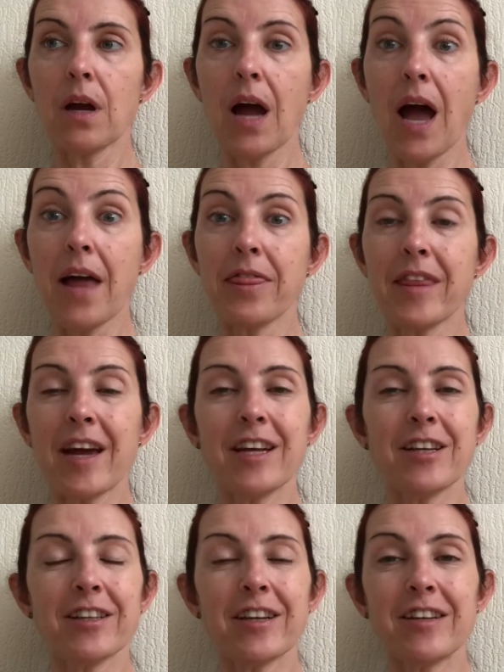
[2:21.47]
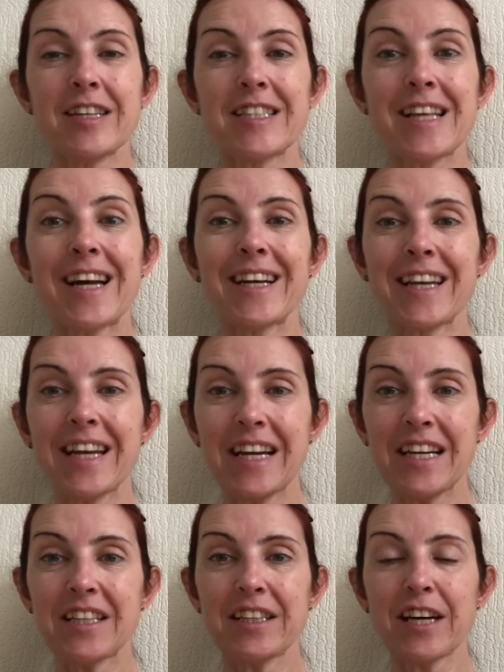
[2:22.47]
And then there is that
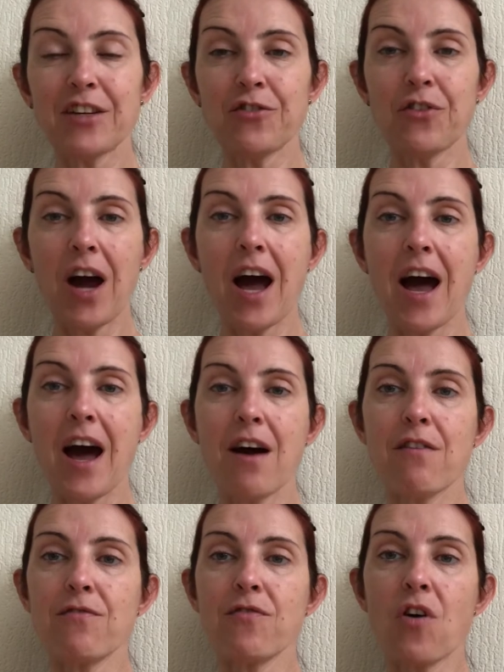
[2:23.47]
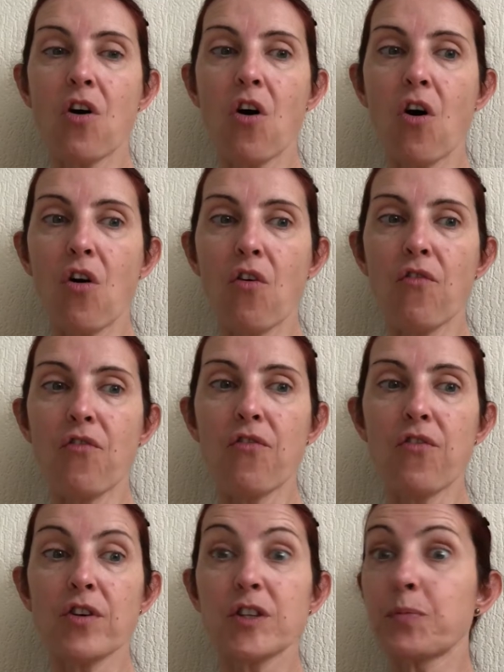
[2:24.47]
need that you have of
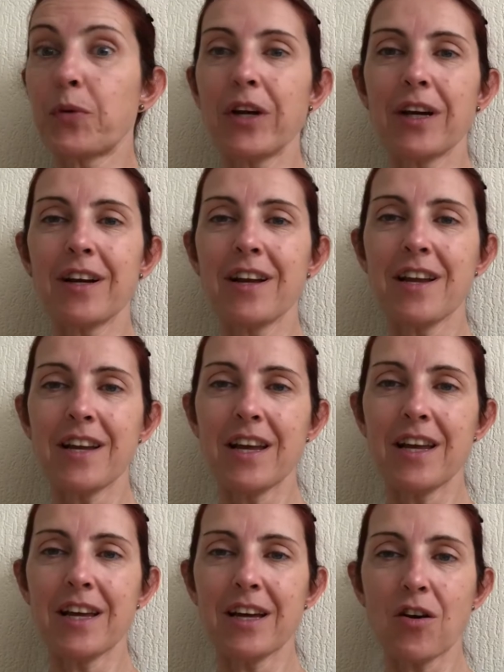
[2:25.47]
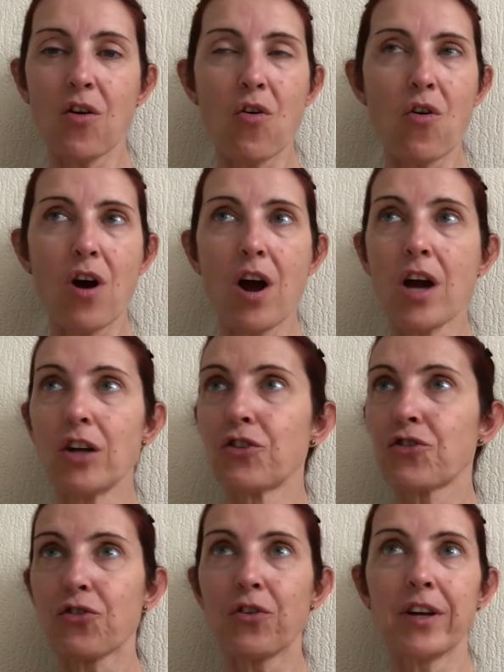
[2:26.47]
spring cleaning or
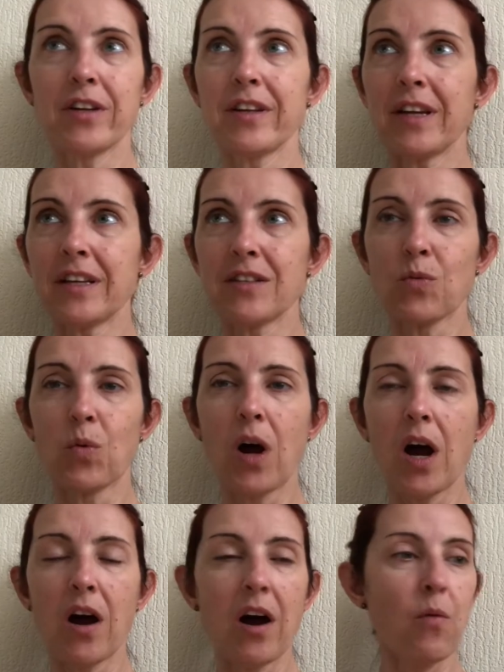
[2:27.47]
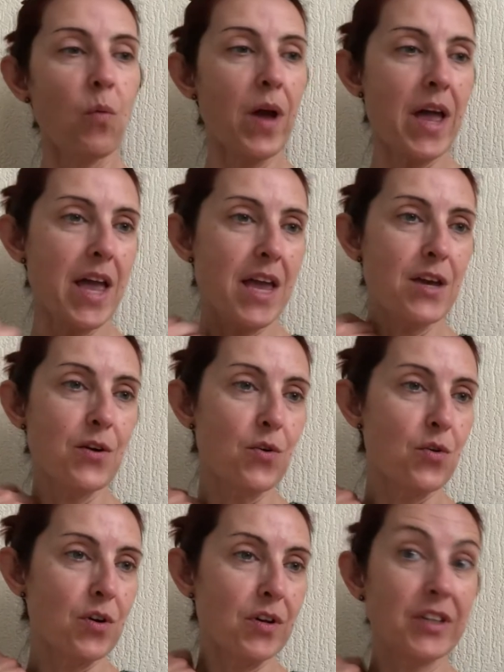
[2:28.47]
throwing things away
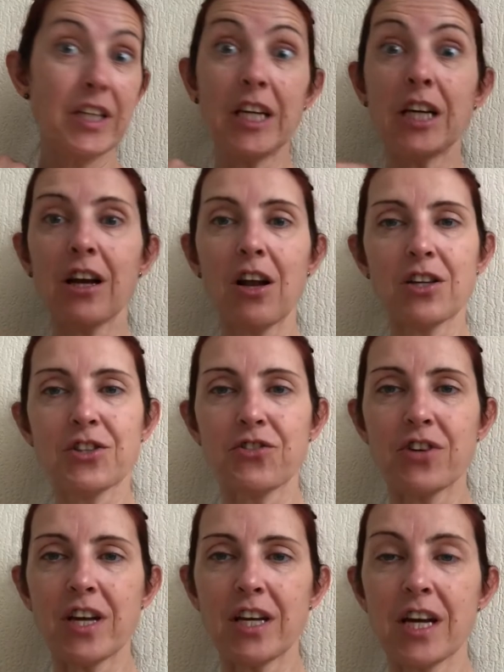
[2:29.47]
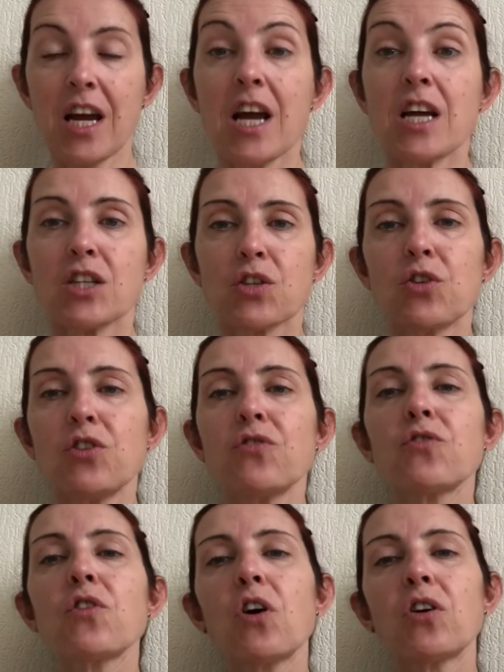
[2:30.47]
or decluttering. So
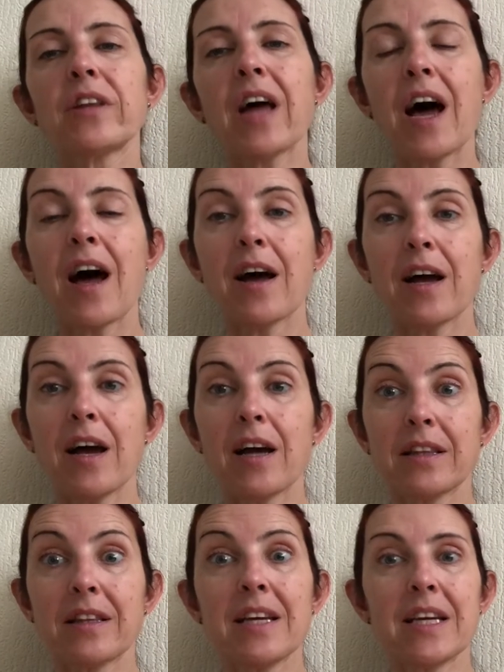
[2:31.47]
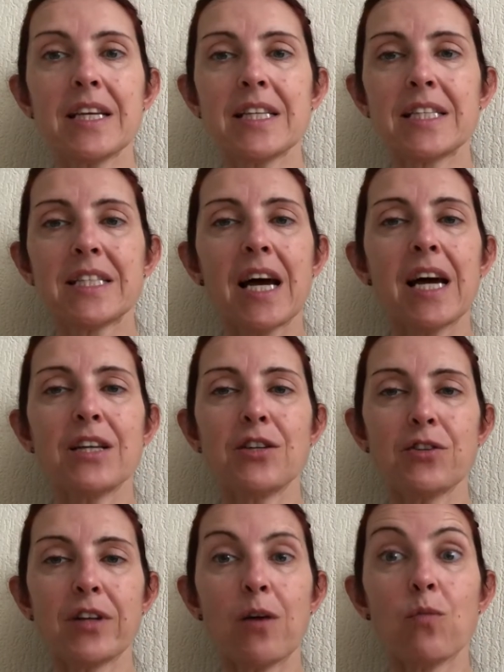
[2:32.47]
you've got that thing inside you
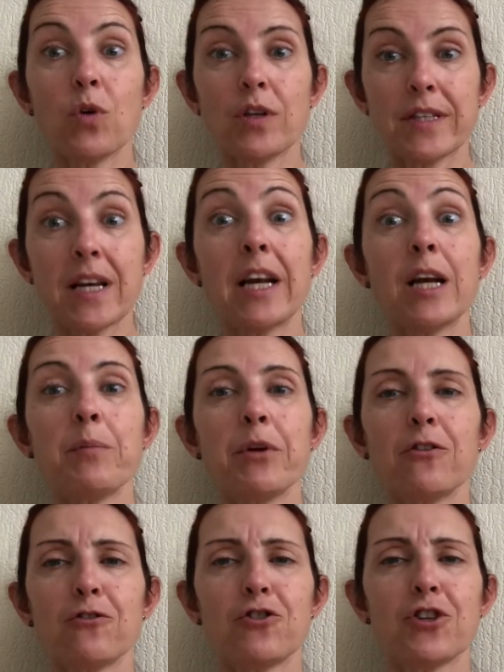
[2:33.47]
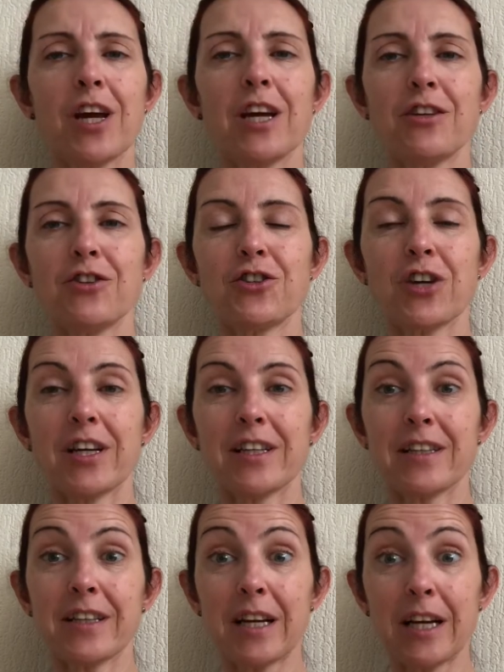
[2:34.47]
that wants a little bit of change
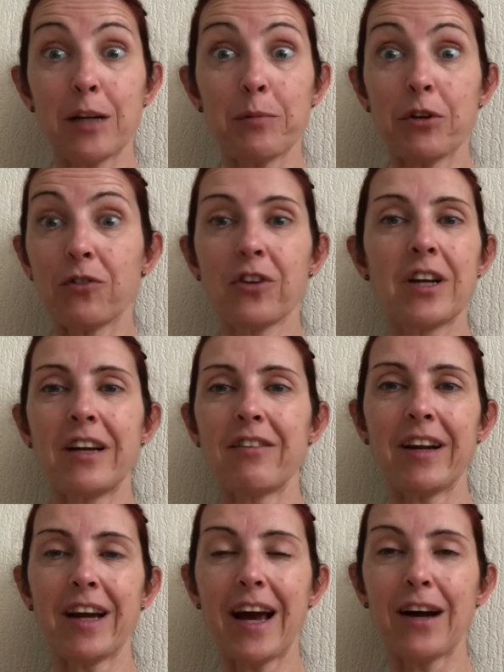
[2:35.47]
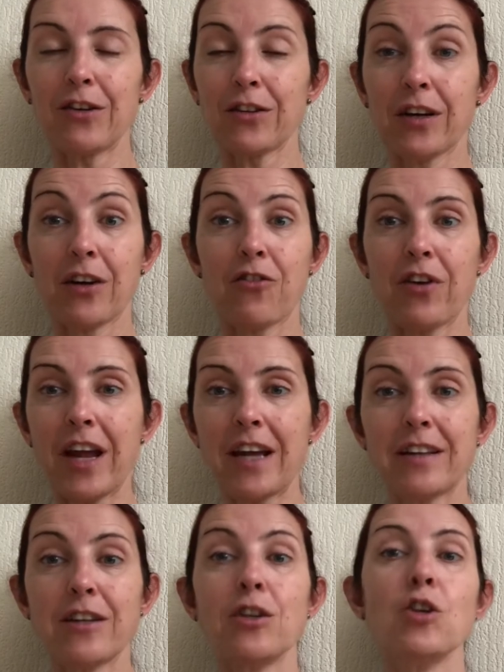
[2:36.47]
and a little bit of clearing out,
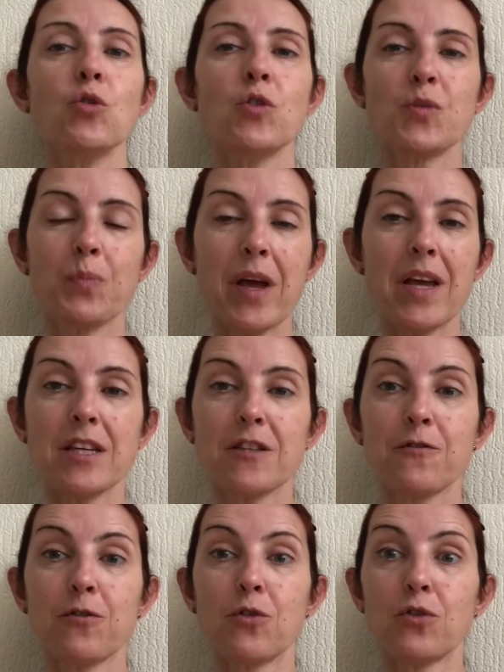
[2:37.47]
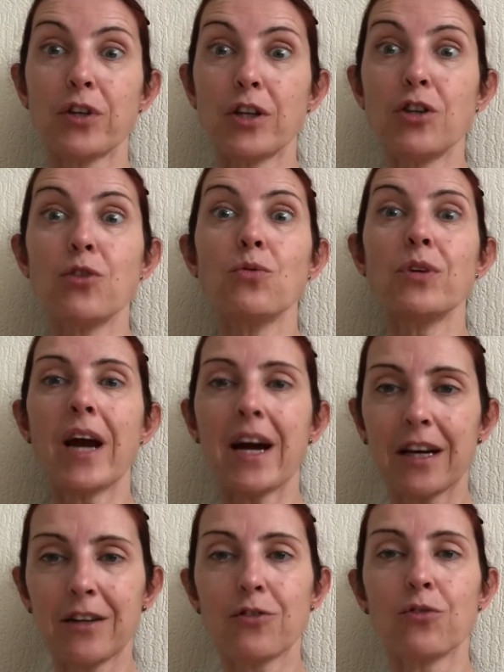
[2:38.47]
creating new space for the new
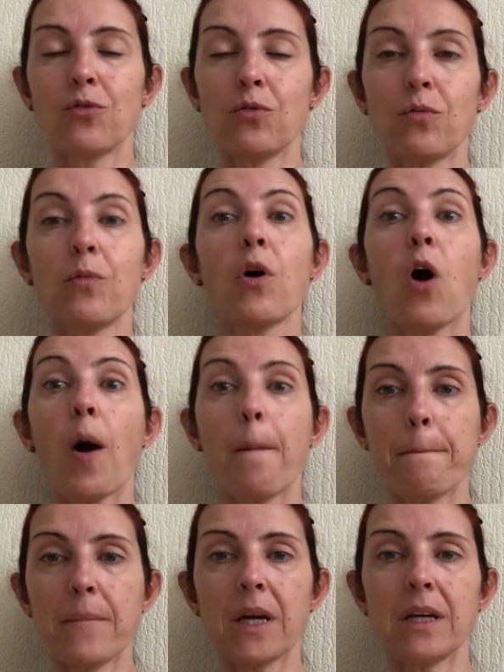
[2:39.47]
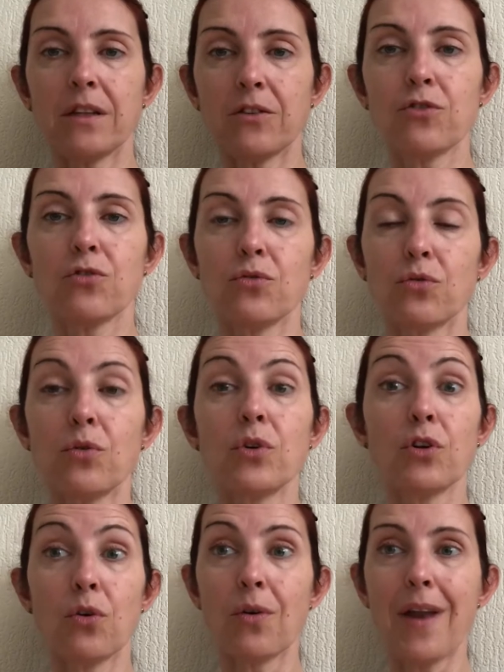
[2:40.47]
yang to come into
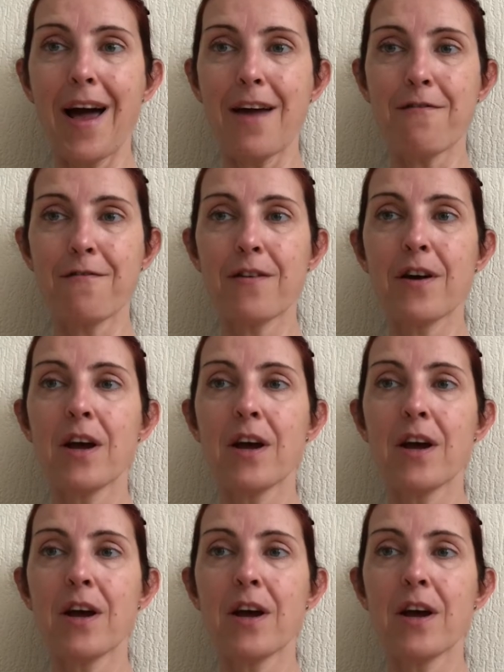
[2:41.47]
your life.